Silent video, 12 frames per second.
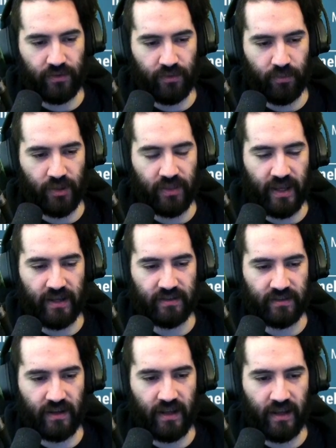The one that
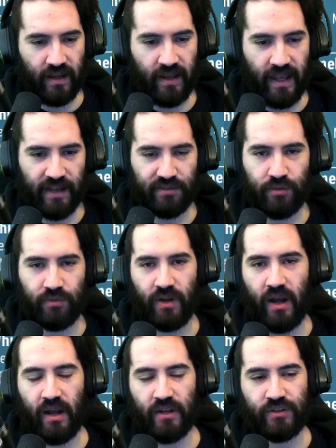as you
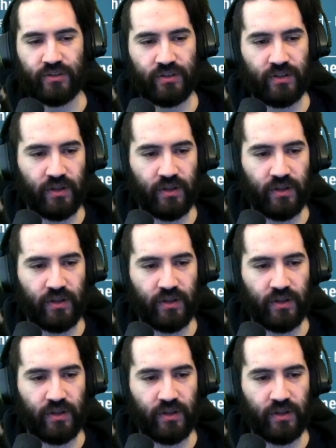dodge